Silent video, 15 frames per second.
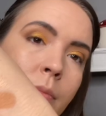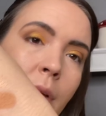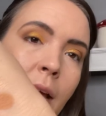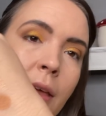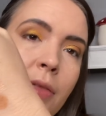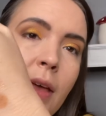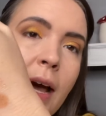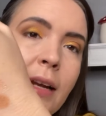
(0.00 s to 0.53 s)

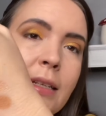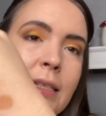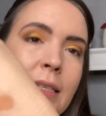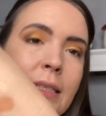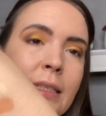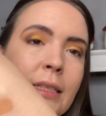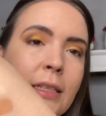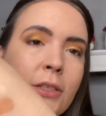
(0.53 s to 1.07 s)
and that is
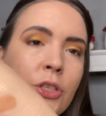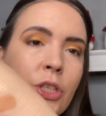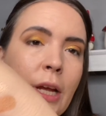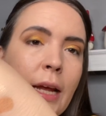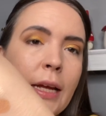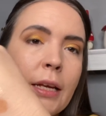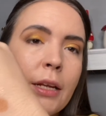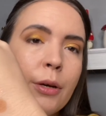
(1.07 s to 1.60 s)
in the
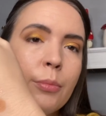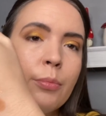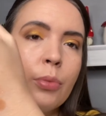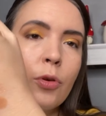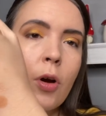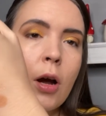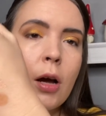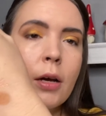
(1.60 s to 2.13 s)
shade
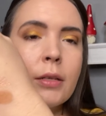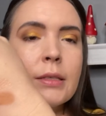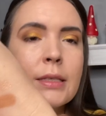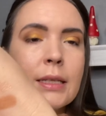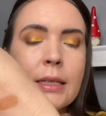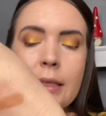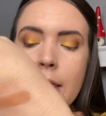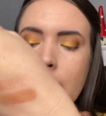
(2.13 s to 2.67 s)
Bronze
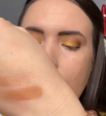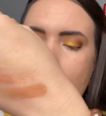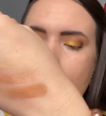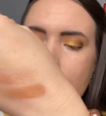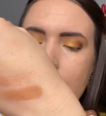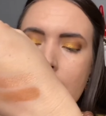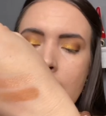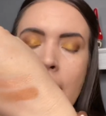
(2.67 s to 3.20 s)

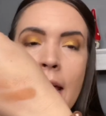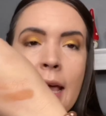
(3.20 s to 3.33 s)
Light.